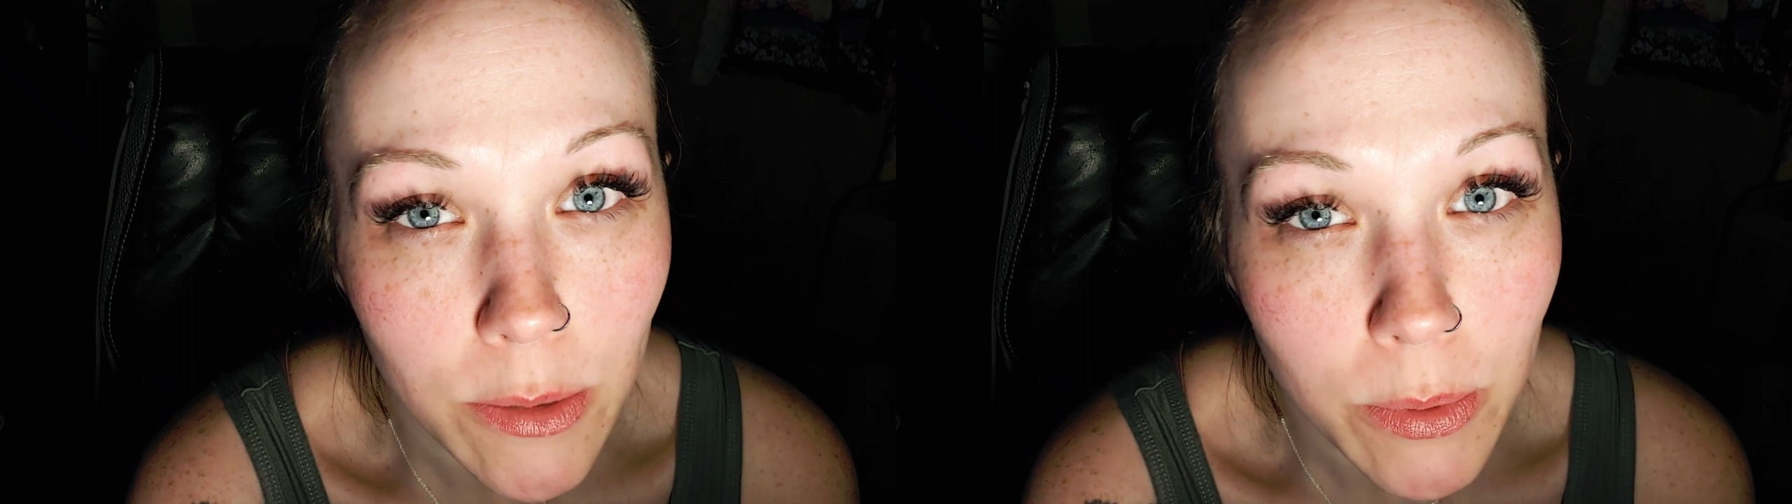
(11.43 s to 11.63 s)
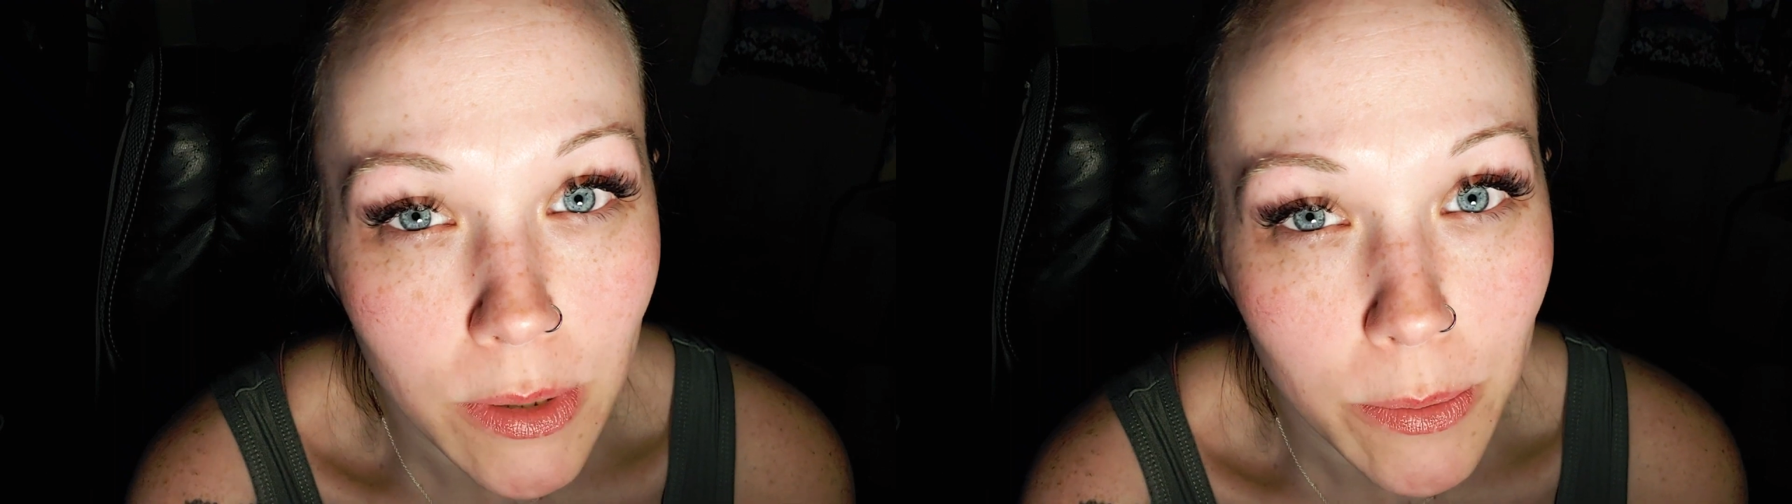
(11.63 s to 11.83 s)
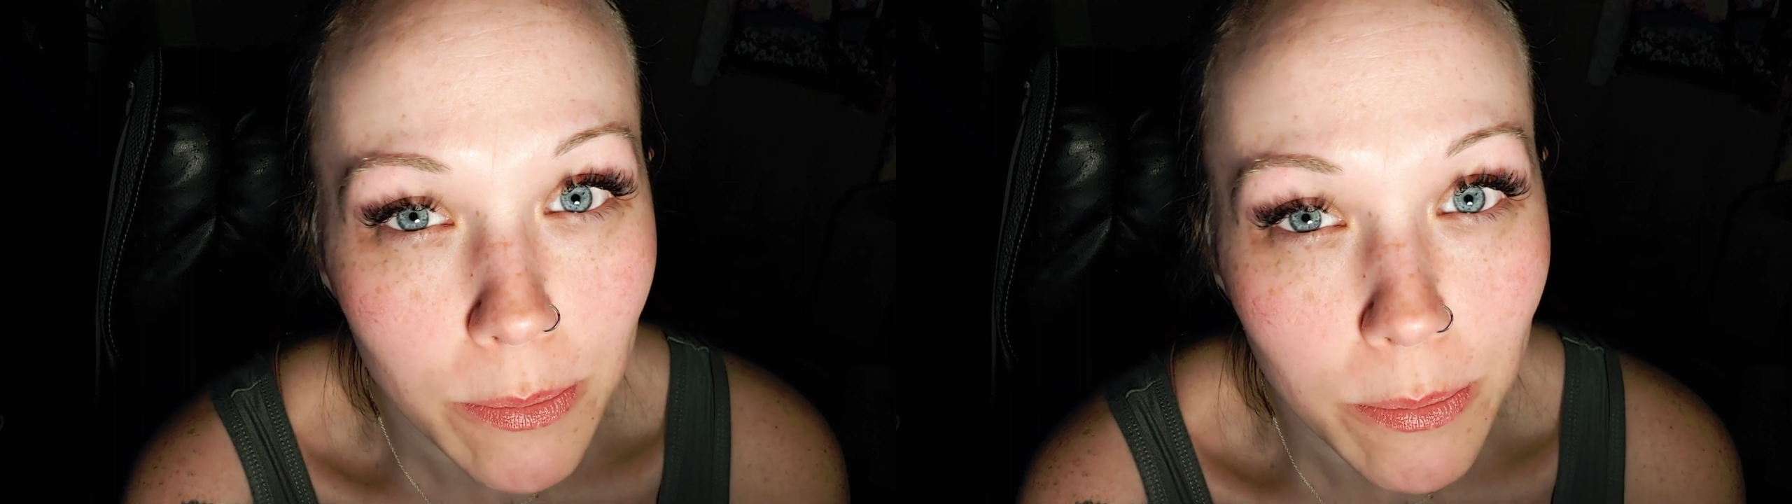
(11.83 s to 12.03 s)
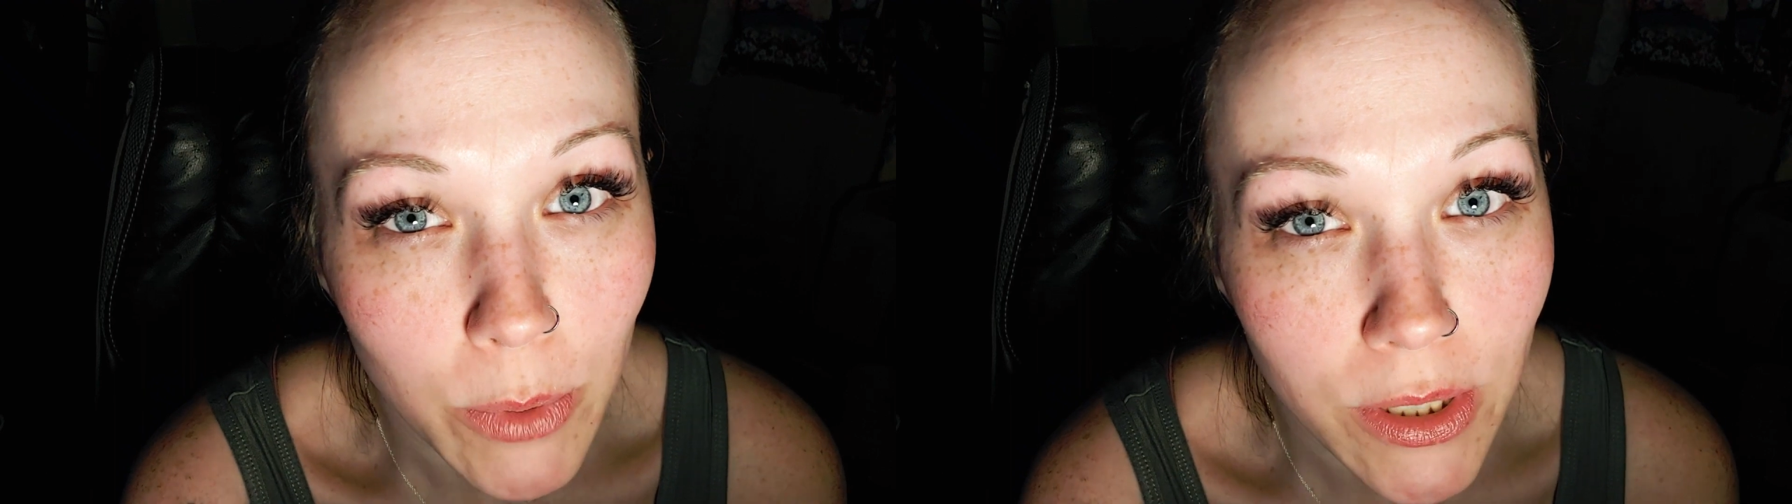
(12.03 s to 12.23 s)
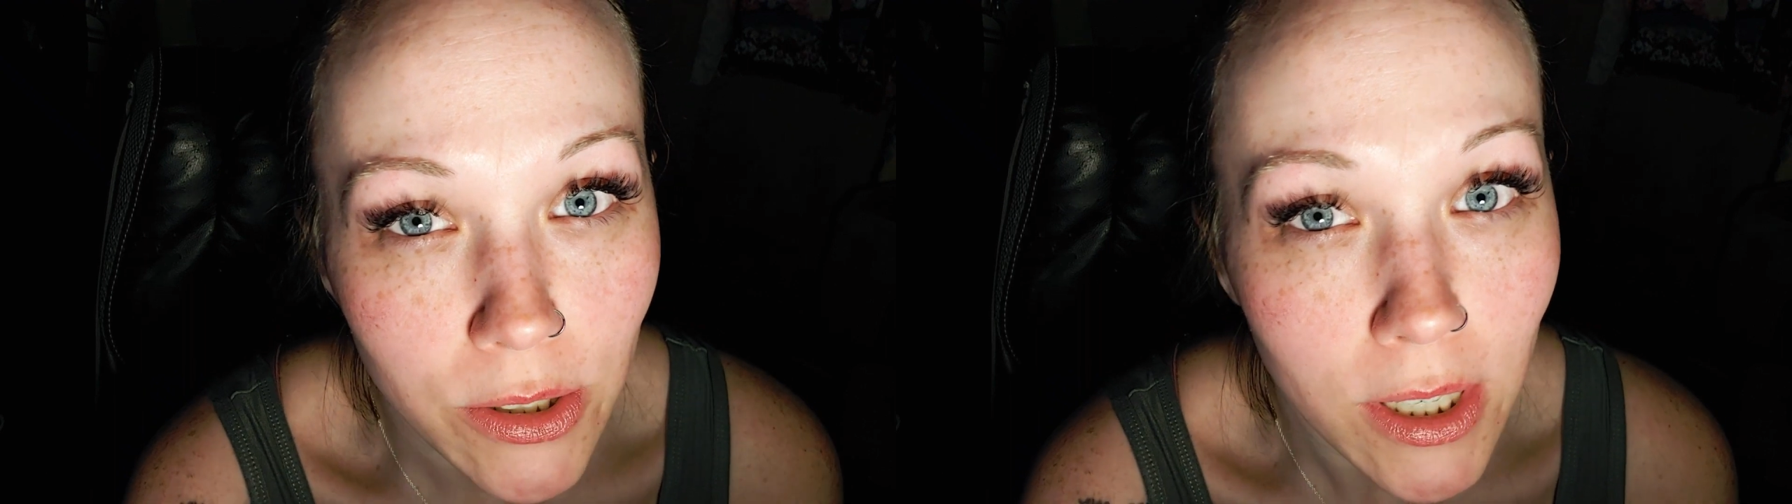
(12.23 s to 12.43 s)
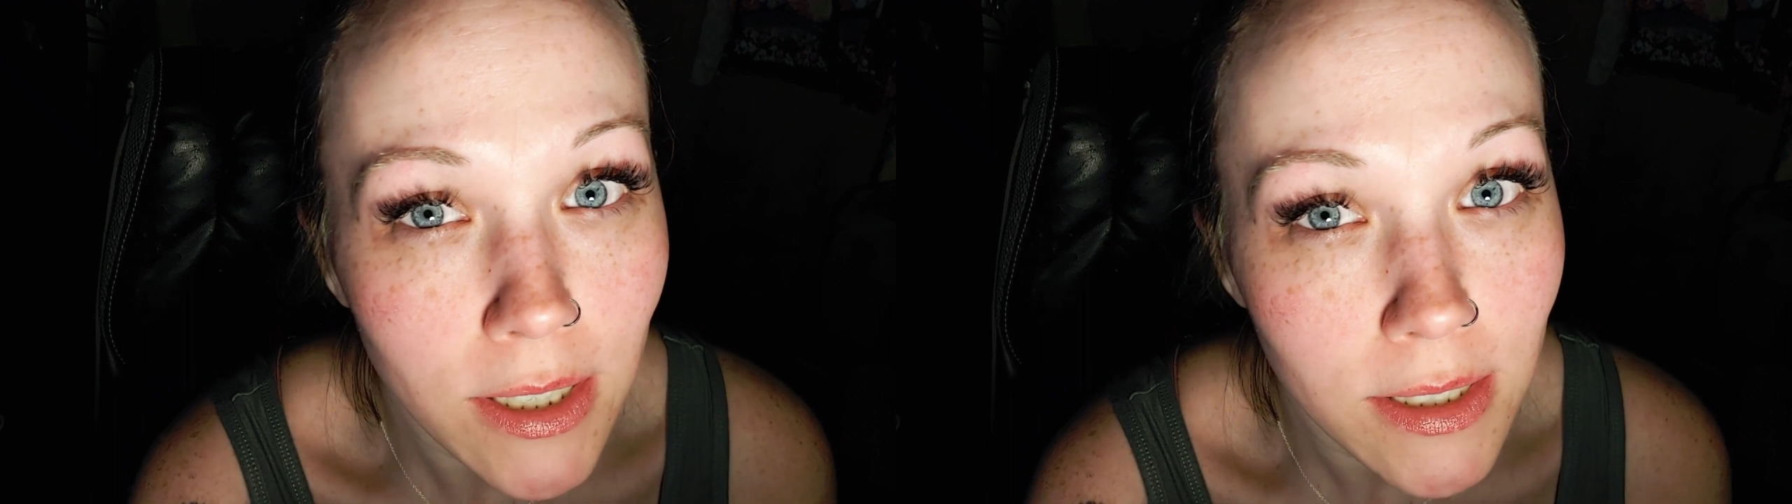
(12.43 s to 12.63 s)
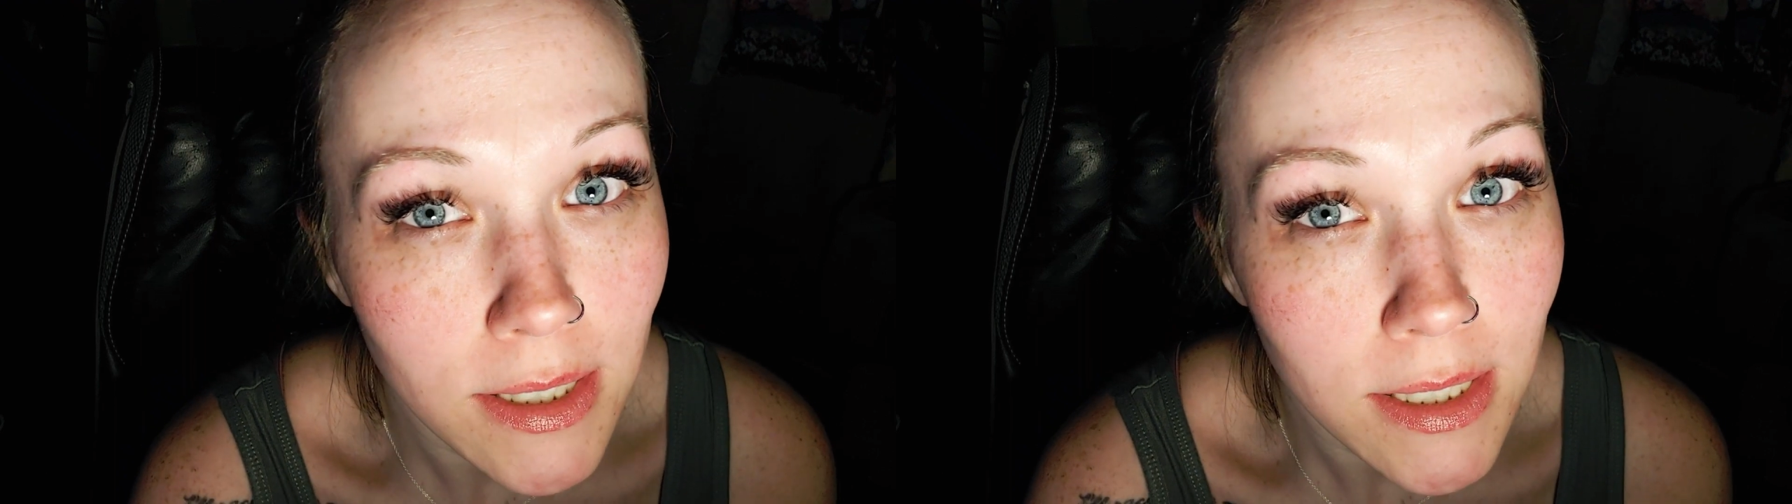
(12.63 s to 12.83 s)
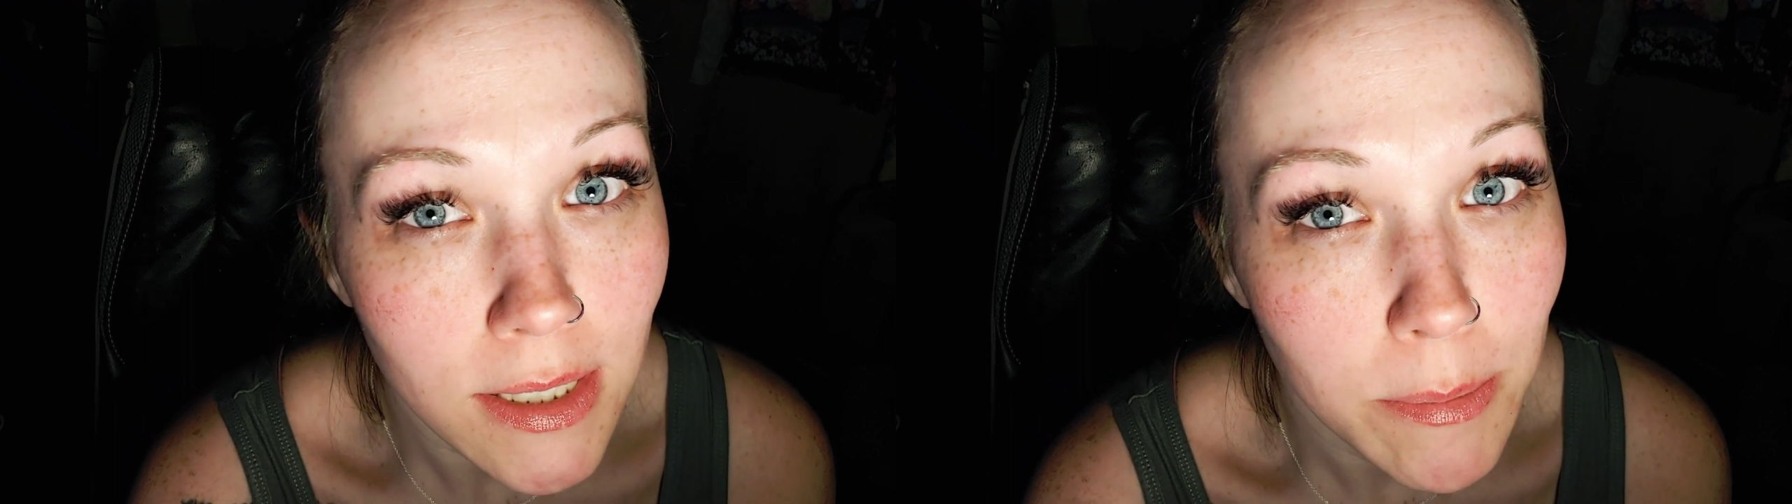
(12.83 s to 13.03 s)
was moisturized